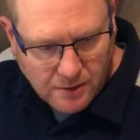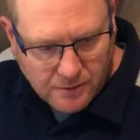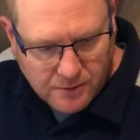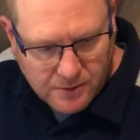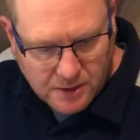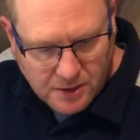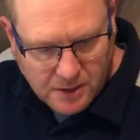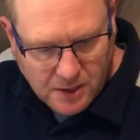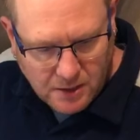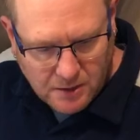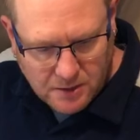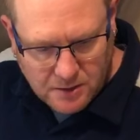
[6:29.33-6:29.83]

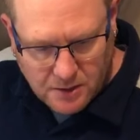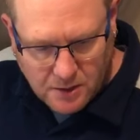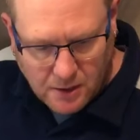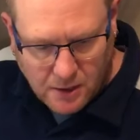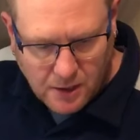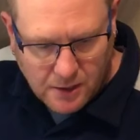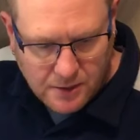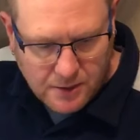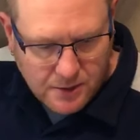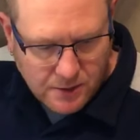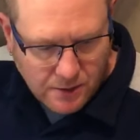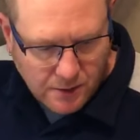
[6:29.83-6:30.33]
obviously keeps the
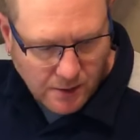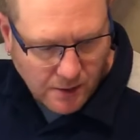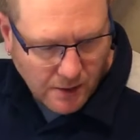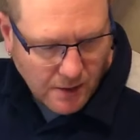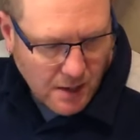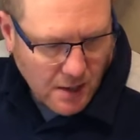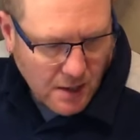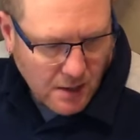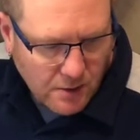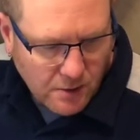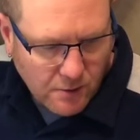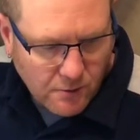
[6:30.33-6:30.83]
line taut.
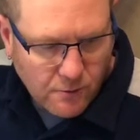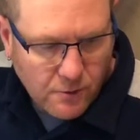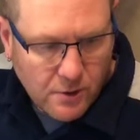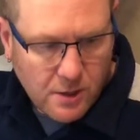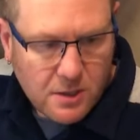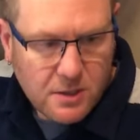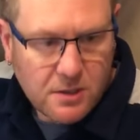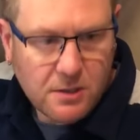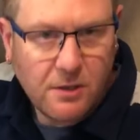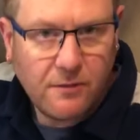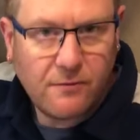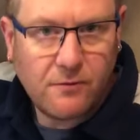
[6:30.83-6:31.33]
The
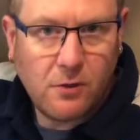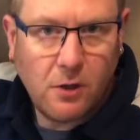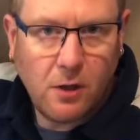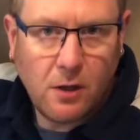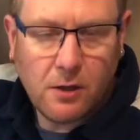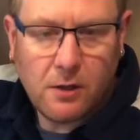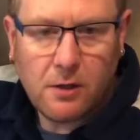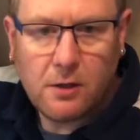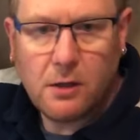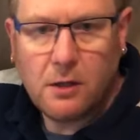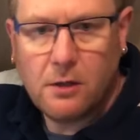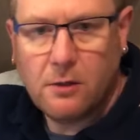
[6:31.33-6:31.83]
reason I've got
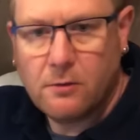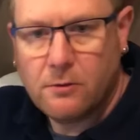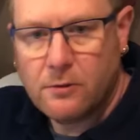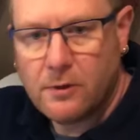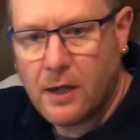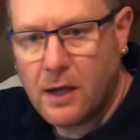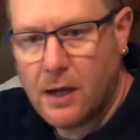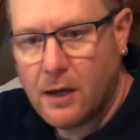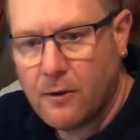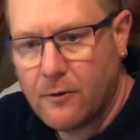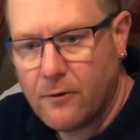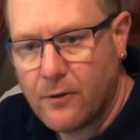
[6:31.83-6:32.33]
a little
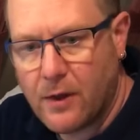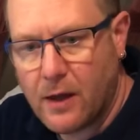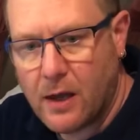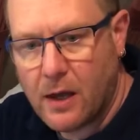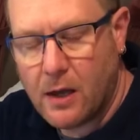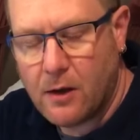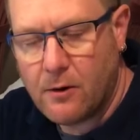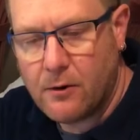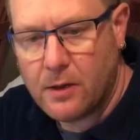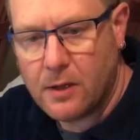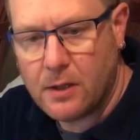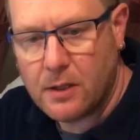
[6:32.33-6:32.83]
nail
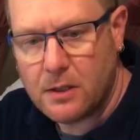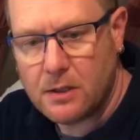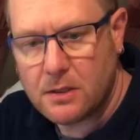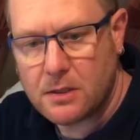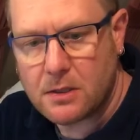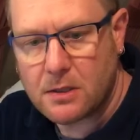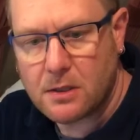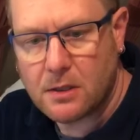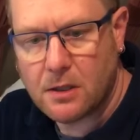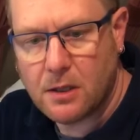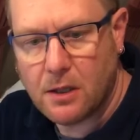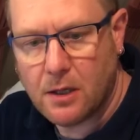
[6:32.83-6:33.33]
there
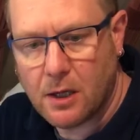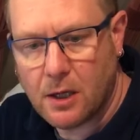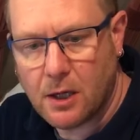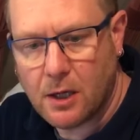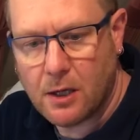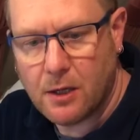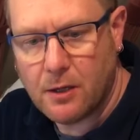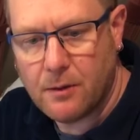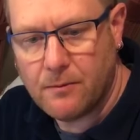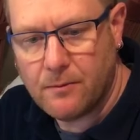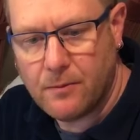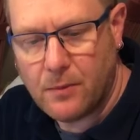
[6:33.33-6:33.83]
is
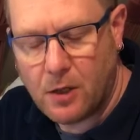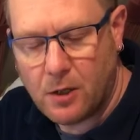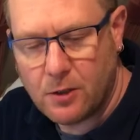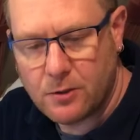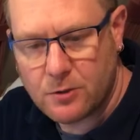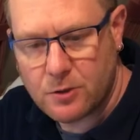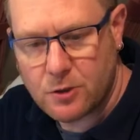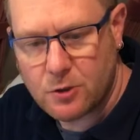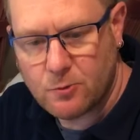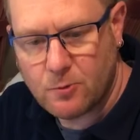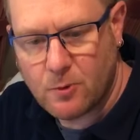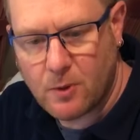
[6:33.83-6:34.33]
on
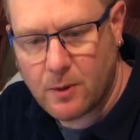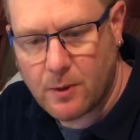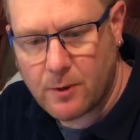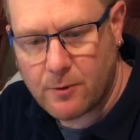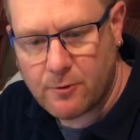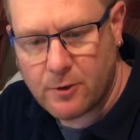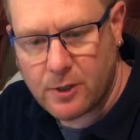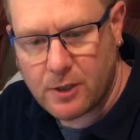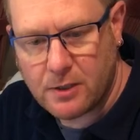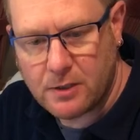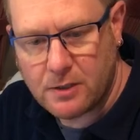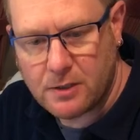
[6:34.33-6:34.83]
some of my
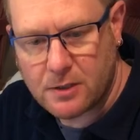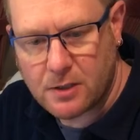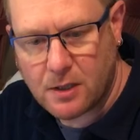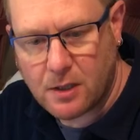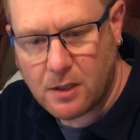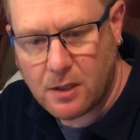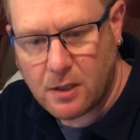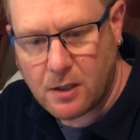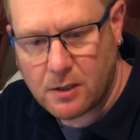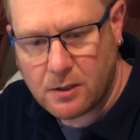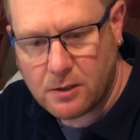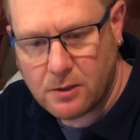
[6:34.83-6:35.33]
rigs
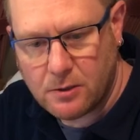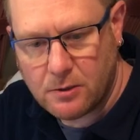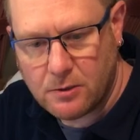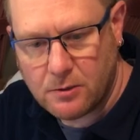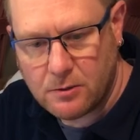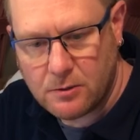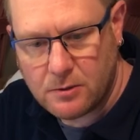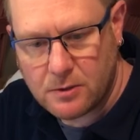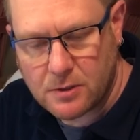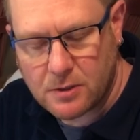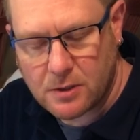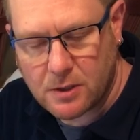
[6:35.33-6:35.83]
I
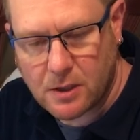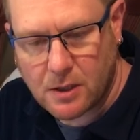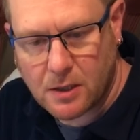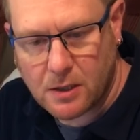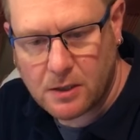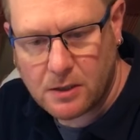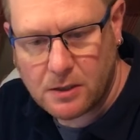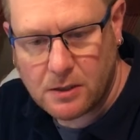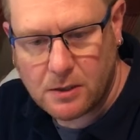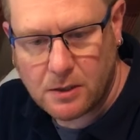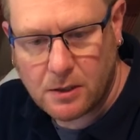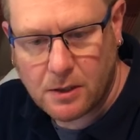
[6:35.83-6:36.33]
use
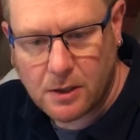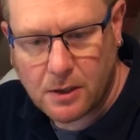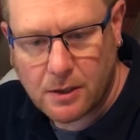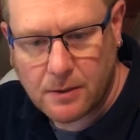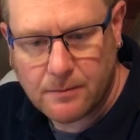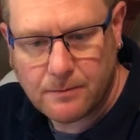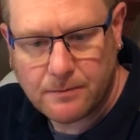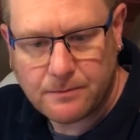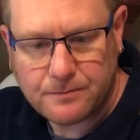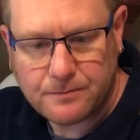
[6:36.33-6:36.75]
a